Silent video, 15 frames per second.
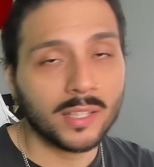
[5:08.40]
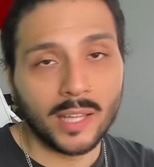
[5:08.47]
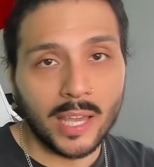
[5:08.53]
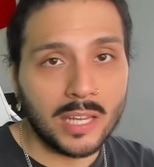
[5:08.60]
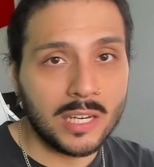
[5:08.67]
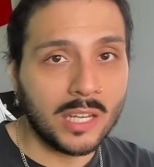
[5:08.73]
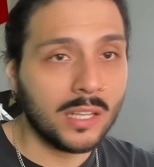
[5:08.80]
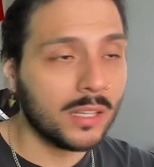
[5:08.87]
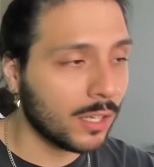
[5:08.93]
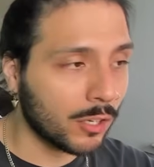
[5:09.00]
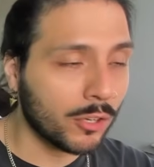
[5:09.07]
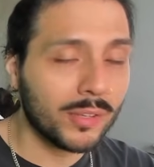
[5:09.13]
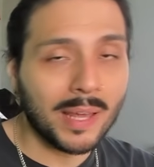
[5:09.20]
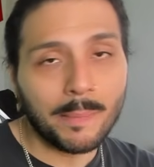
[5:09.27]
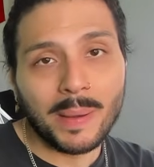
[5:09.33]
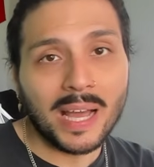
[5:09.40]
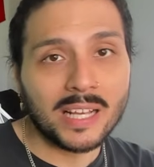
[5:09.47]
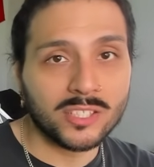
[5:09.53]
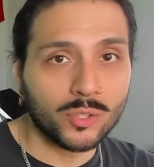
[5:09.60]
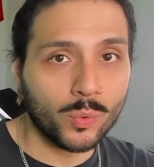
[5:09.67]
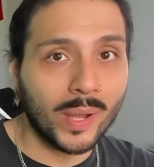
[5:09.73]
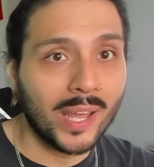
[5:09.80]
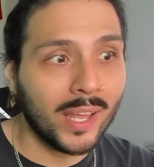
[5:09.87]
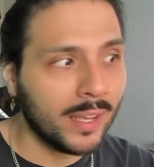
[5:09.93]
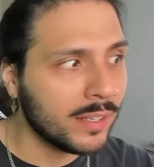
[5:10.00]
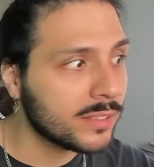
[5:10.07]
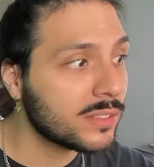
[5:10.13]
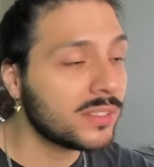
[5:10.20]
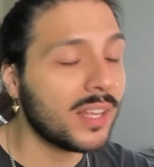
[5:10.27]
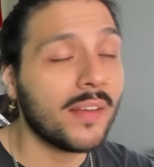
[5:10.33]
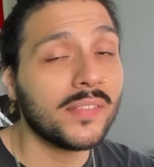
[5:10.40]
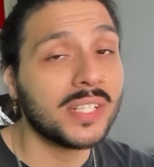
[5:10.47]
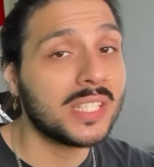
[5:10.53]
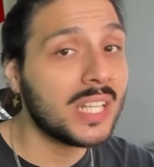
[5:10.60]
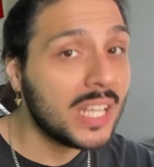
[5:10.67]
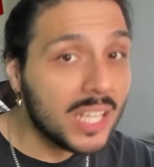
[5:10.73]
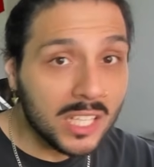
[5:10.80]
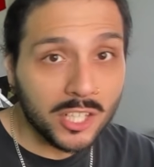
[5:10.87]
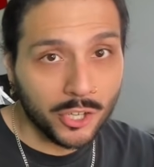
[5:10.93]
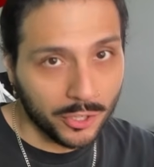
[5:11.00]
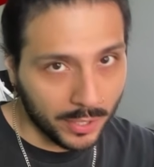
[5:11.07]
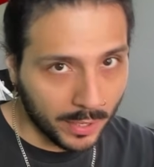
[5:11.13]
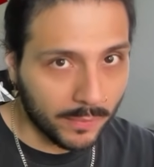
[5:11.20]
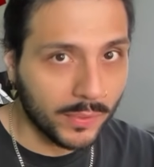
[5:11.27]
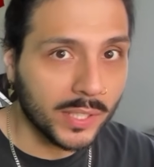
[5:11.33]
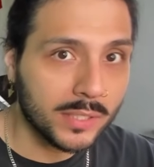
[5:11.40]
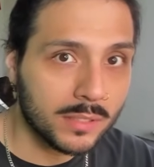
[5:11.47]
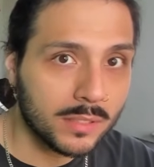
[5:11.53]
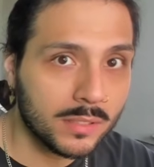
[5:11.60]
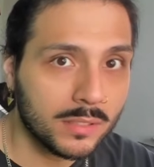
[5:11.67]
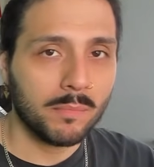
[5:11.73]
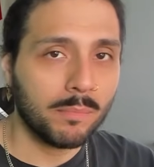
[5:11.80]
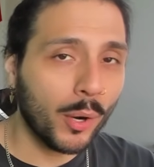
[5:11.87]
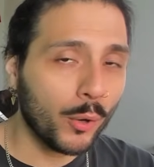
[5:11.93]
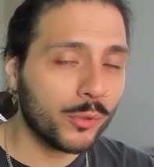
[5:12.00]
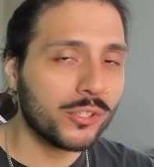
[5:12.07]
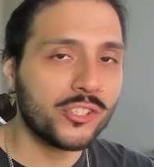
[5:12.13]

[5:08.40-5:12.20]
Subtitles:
Lainey, the girl that passed away, 17-year difference. Both